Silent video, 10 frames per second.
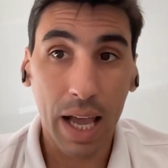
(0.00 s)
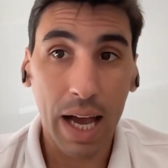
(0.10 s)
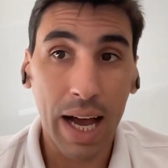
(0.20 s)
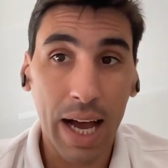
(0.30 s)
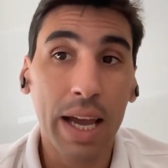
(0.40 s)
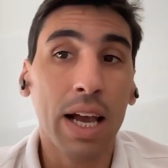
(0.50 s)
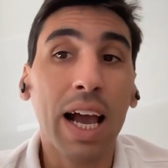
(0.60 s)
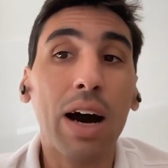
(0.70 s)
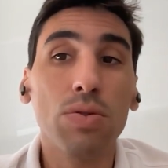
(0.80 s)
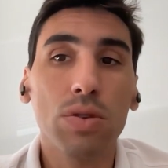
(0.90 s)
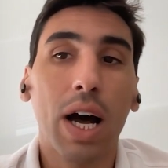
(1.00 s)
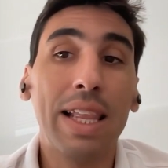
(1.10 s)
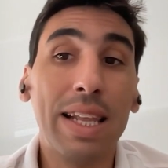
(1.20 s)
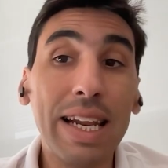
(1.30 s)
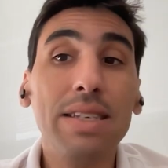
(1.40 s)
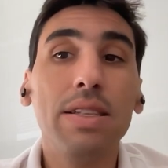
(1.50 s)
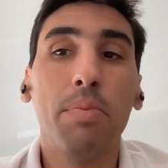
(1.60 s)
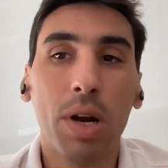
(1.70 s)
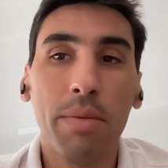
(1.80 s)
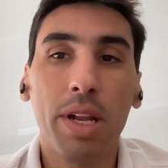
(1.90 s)
again, cows, at least the
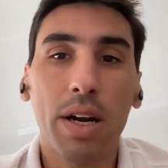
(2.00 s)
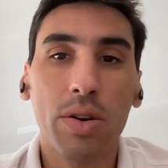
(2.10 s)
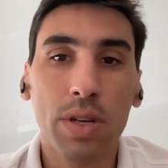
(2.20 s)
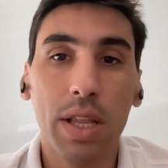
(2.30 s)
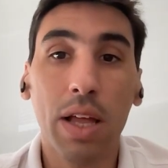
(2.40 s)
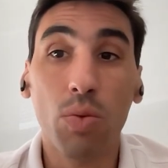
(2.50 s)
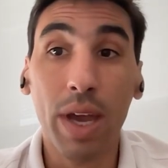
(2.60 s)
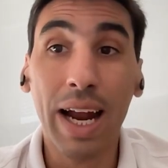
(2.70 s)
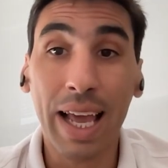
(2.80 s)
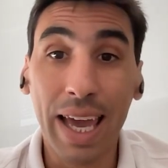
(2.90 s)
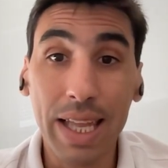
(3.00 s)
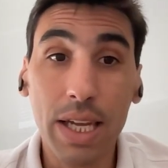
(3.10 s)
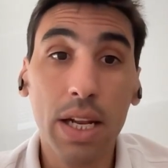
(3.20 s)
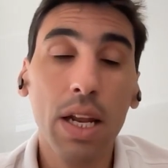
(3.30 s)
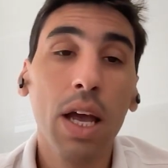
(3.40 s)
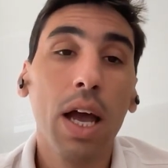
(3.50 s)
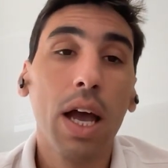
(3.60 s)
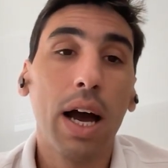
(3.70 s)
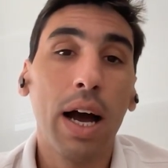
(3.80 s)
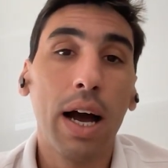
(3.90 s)
preliminary result that we are getting
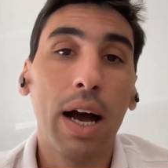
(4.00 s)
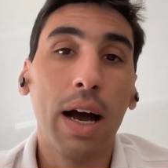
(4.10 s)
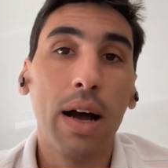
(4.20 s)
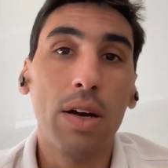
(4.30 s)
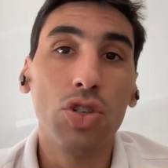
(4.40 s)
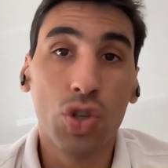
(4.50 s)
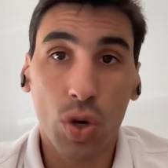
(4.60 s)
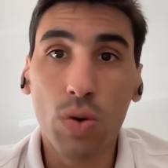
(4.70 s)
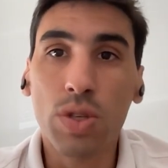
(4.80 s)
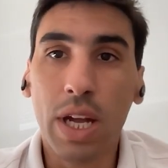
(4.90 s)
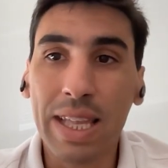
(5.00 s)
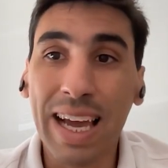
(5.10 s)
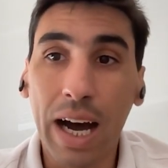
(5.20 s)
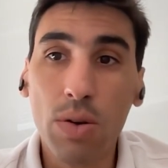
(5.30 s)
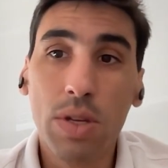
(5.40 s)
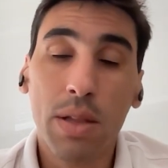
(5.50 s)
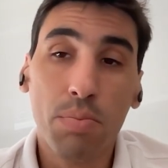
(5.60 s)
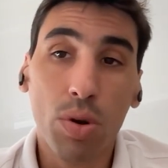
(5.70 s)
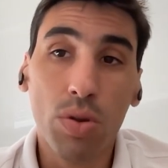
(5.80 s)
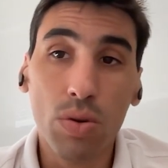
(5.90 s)
uh, shows that cows that
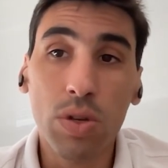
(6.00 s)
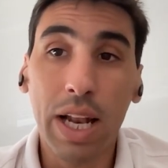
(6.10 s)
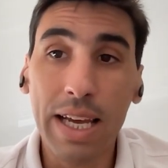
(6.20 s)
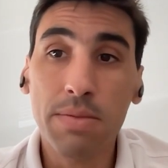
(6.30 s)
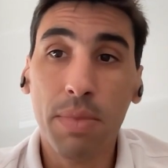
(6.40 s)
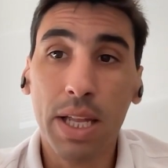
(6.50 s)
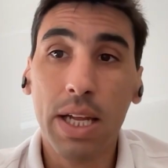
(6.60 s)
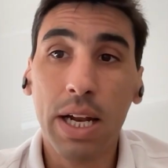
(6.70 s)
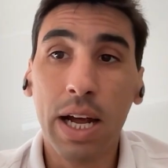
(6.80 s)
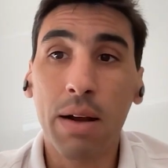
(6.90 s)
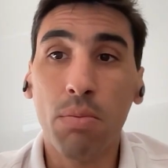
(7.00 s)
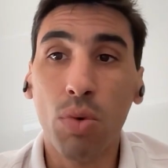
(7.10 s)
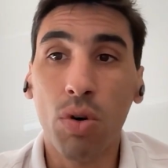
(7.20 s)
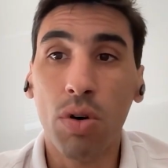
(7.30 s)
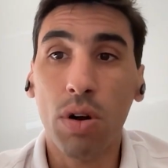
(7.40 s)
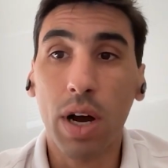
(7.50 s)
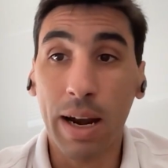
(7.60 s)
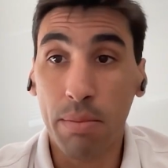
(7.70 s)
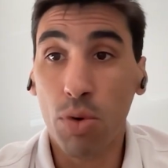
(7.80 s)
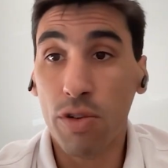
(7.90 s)
produce less methane are more
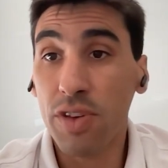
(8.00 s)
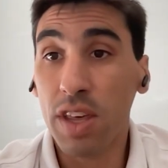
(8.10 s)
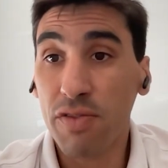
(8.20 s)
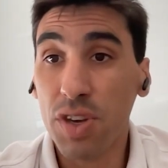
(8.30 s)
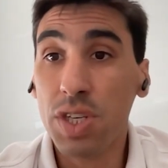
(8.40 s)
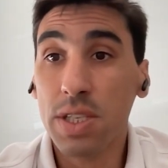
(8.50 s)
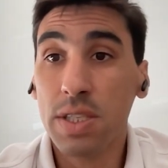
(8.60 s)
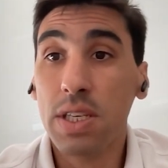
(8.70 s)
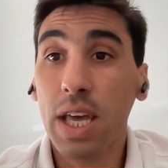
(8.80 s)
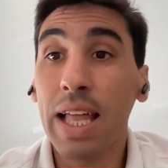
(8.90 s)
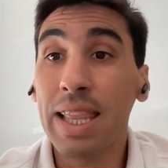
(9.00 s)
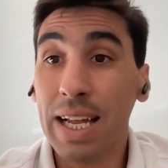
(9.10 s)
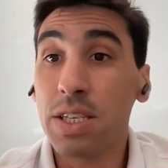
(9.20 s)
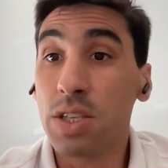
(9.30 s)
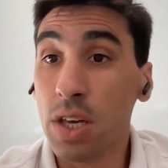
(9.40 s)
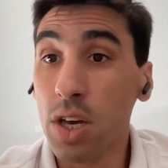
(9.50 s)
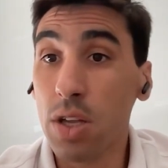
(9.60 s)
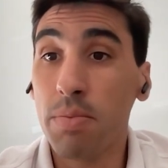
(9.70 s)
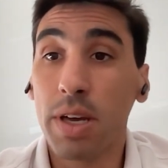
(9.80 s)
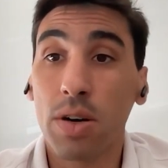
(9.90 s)
are more feed efficiency, and that is
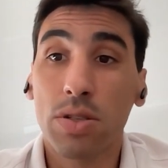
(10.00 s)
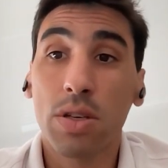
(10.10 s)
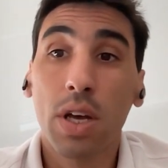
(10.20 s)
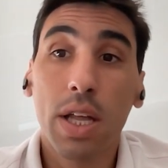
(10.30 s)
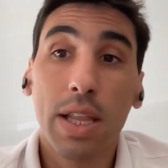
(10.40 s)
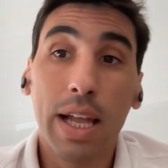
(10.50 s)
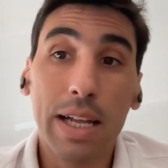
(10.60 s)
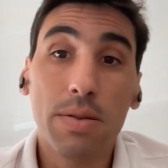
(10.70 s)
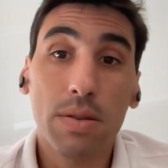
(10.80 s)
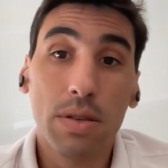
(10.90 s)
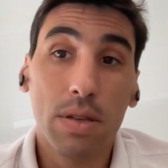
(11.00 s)
good because that